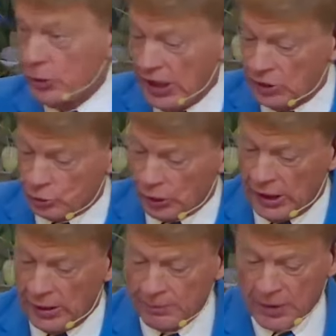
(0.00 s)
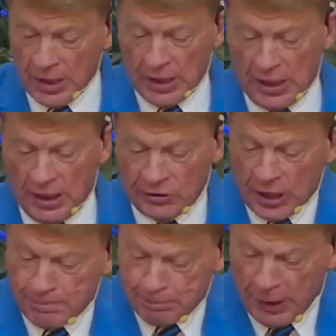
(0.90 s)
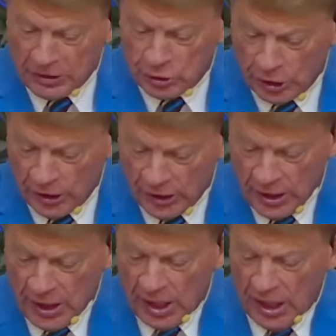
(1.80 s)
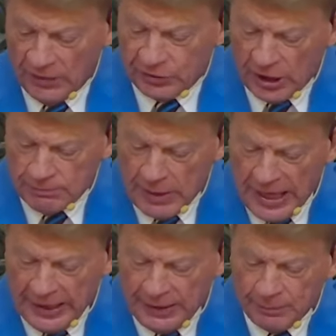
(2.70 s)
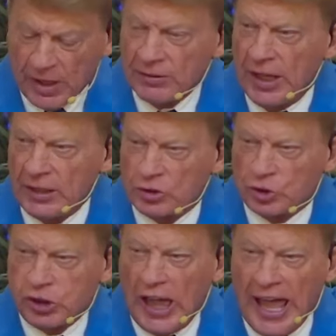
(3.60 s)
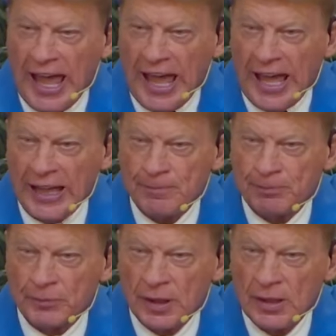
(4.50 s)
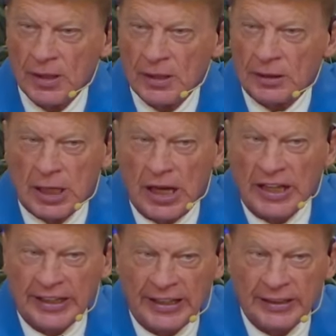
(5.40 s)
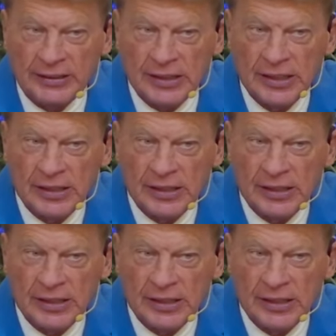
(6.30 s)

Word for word: through history is a picture of somebody that is sly, cunning,